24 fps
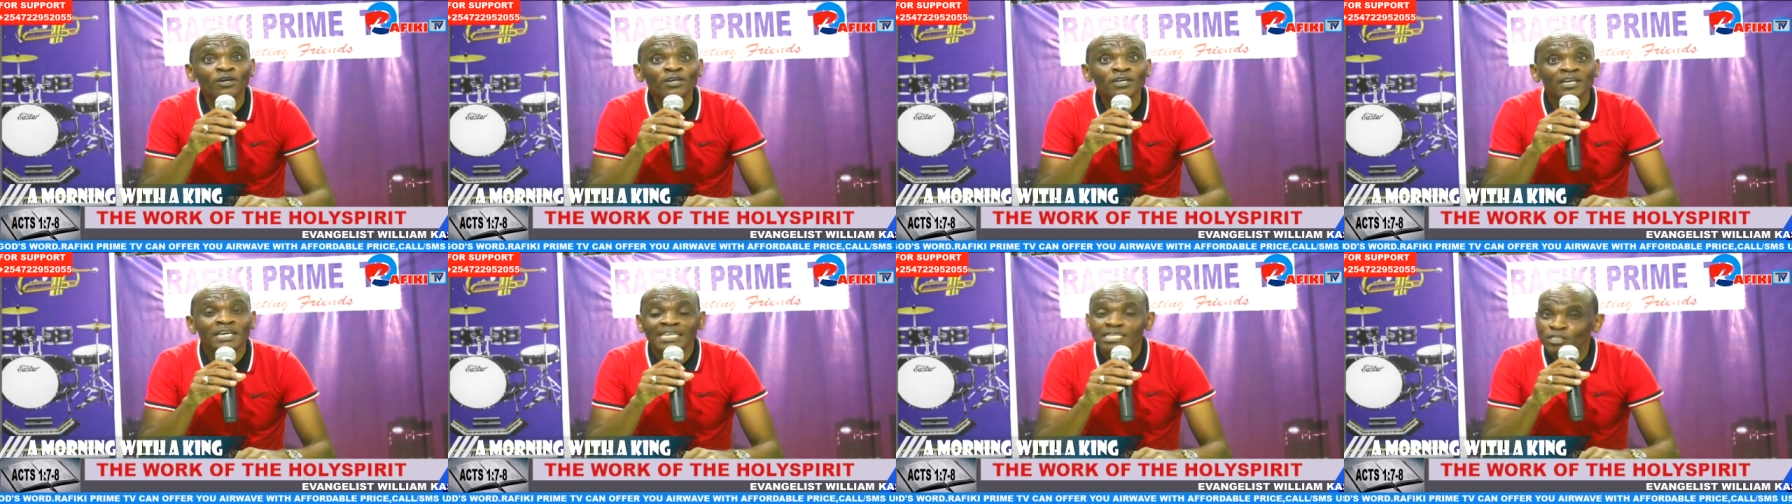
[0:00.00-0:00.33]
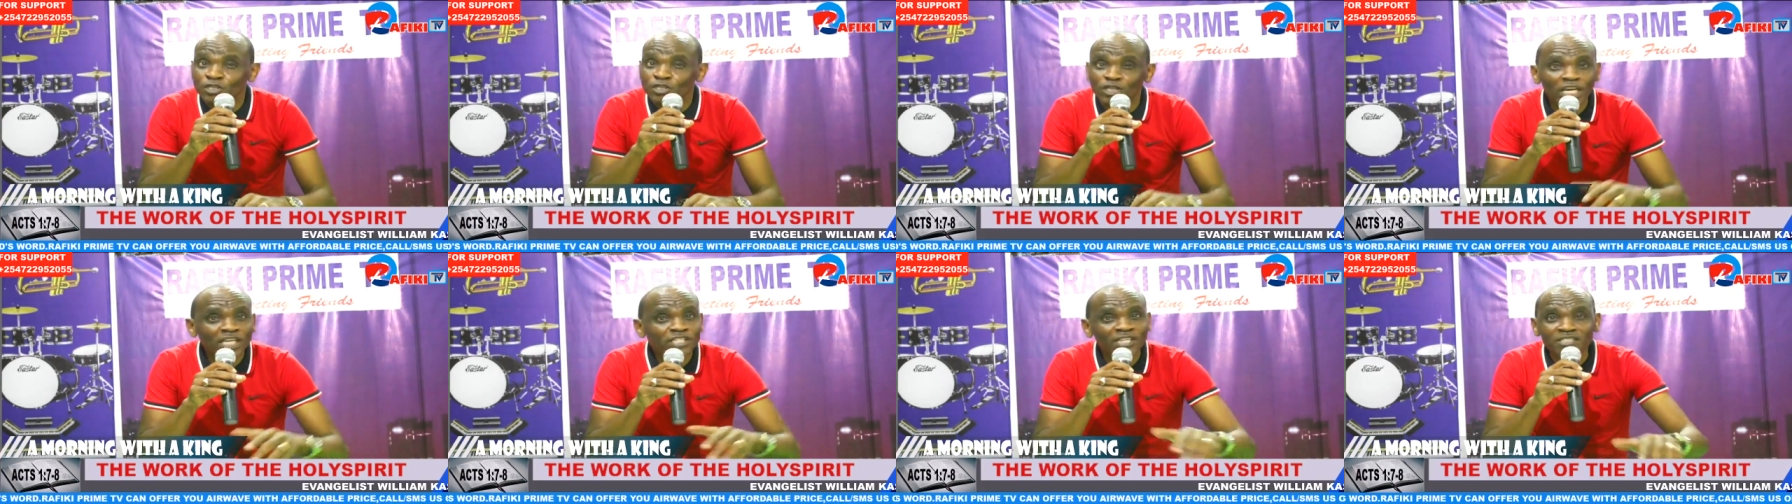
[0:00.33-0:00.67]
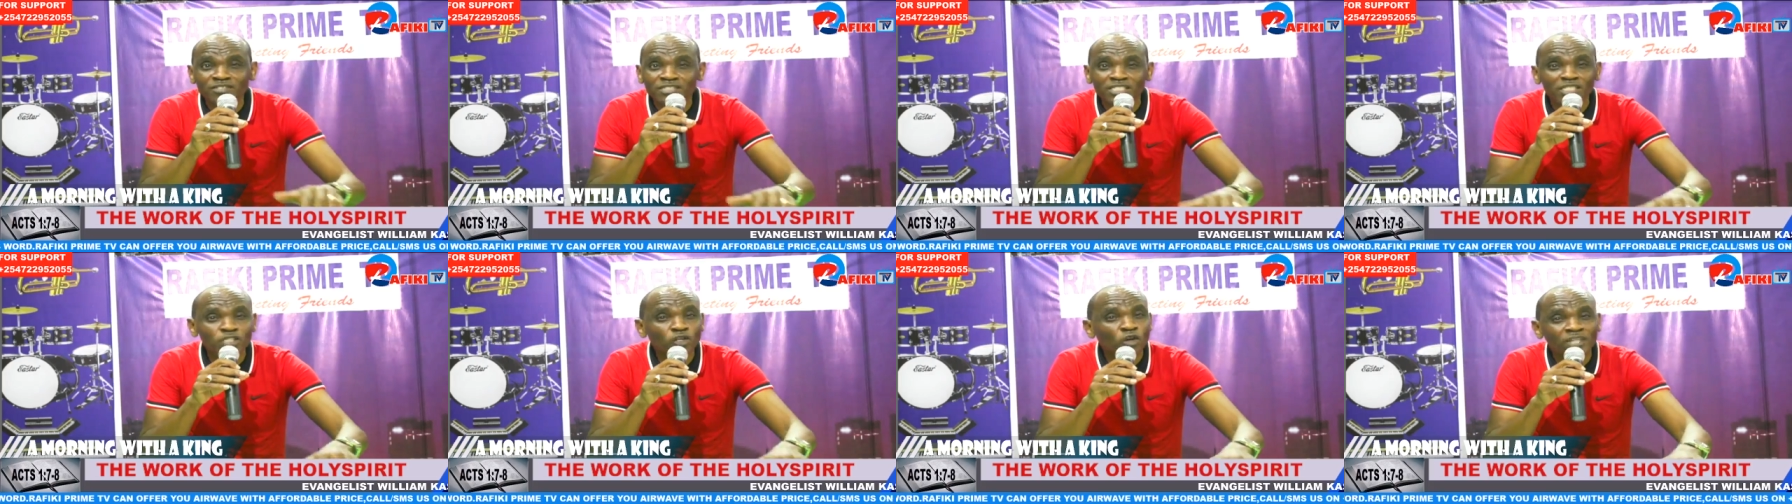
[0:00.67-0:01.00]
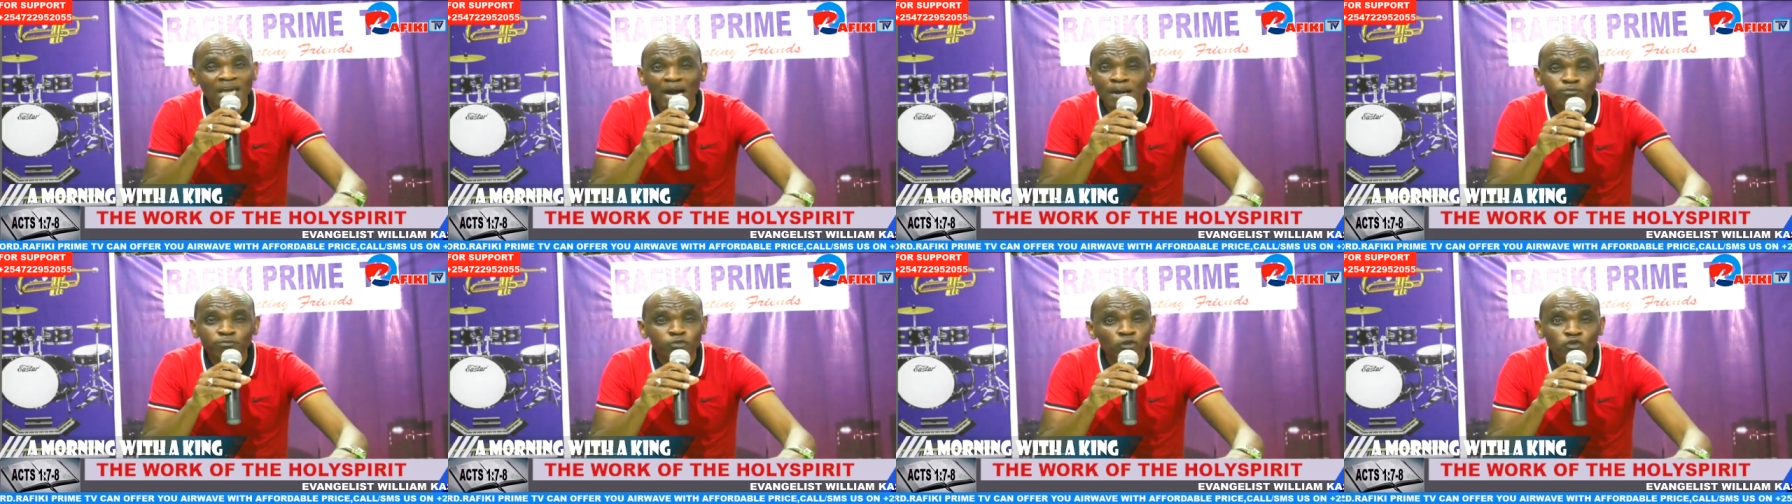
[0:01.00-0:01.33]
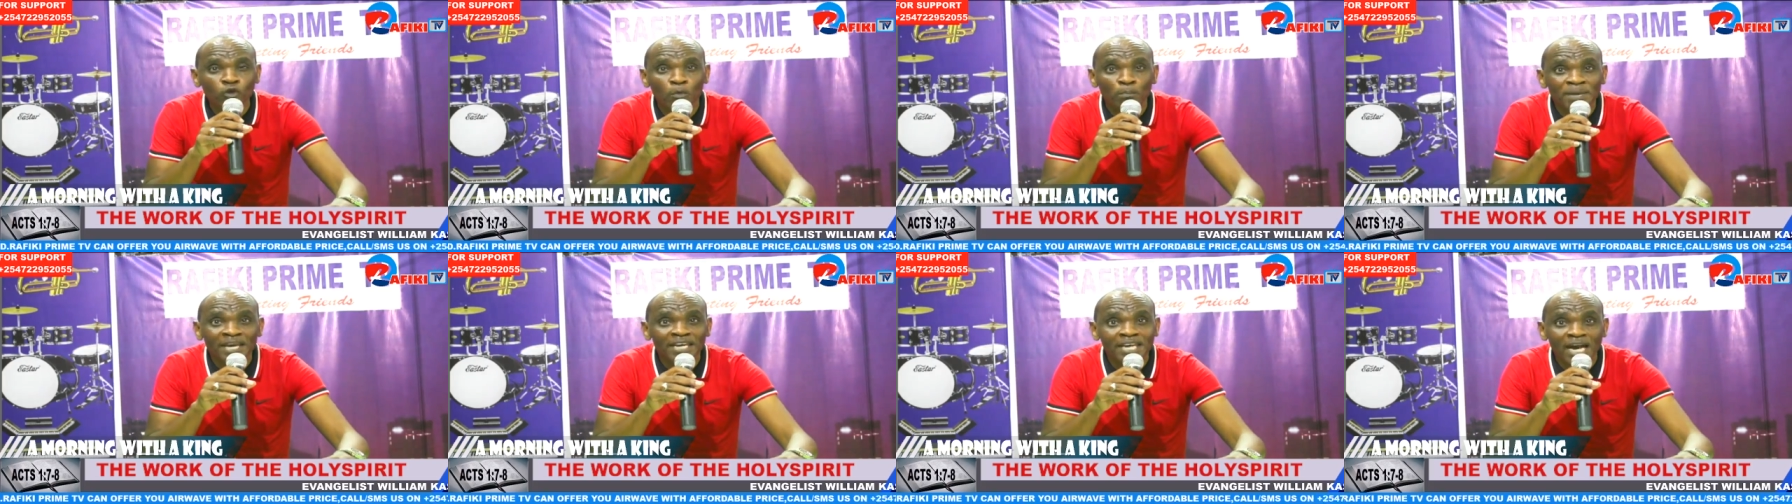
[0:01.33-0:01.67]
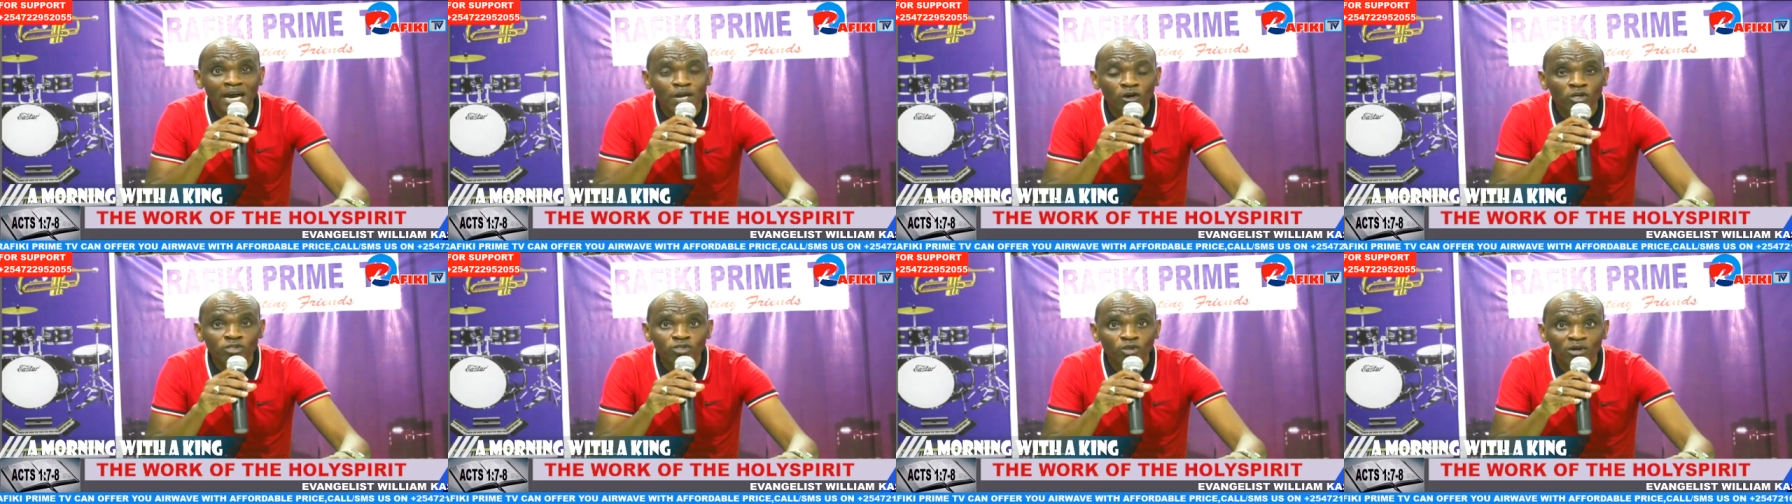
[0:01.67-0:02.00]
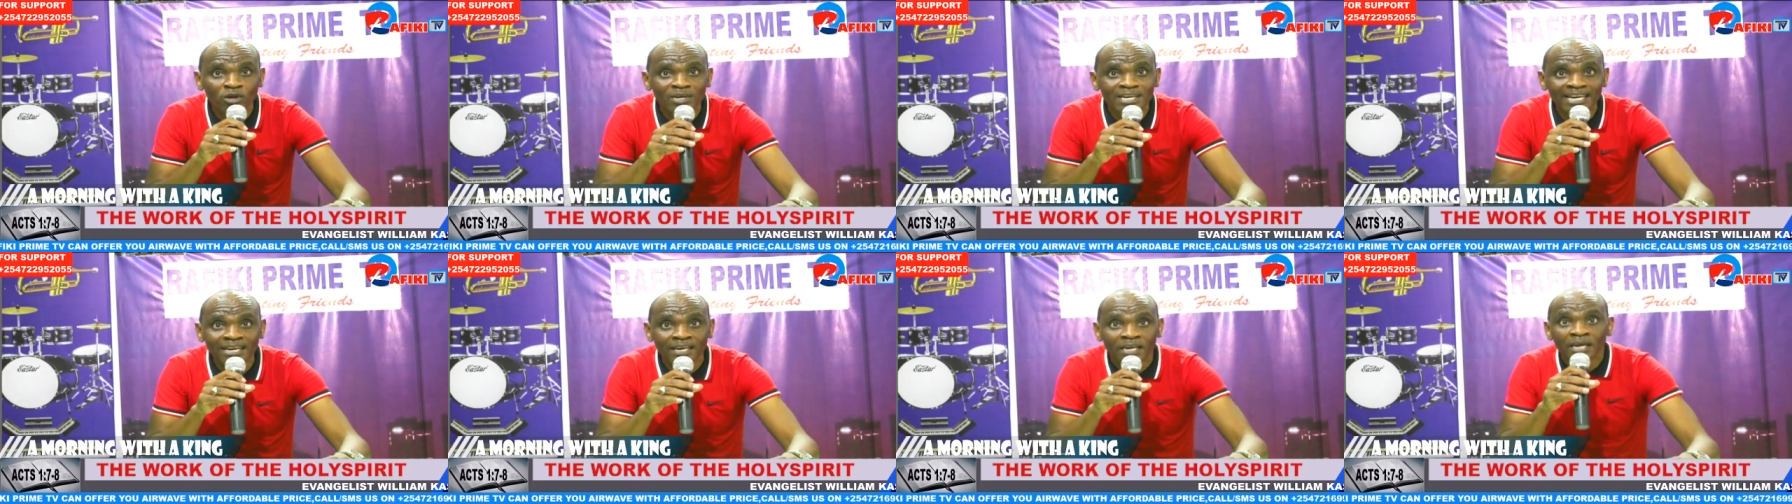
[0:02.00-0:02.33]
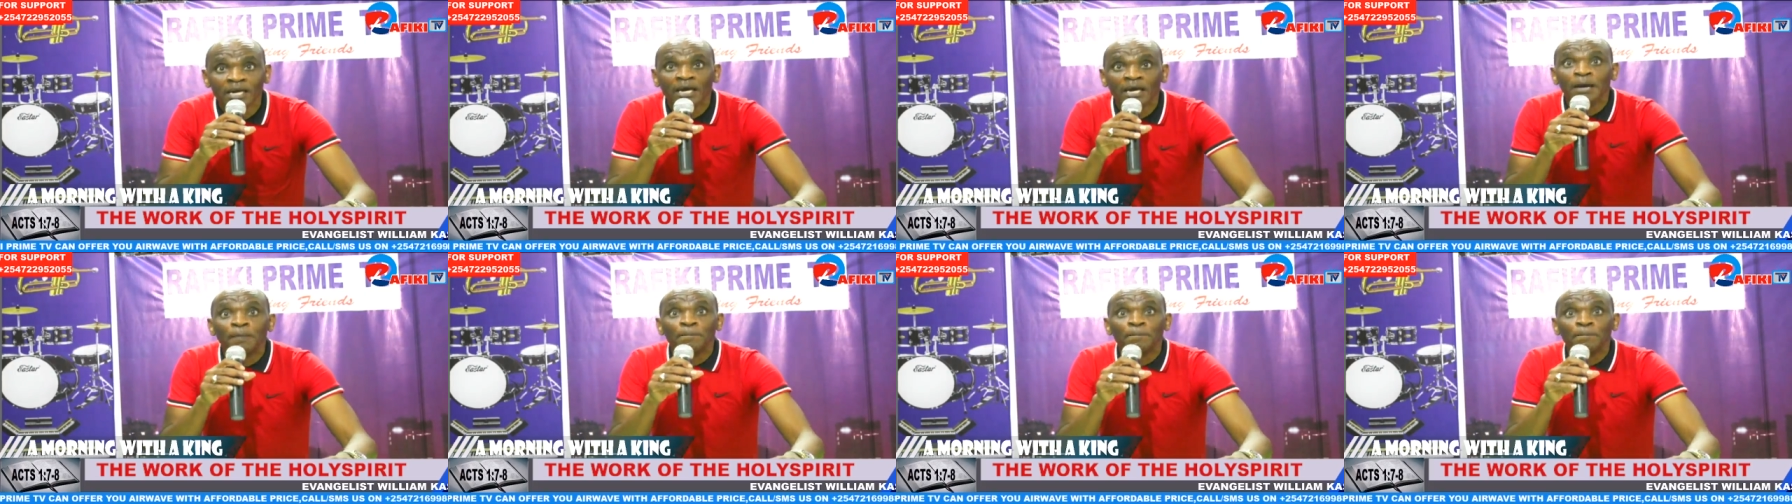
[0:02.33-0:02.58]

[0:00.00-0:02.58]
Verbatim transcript: Jesus did not come to do miracles only, but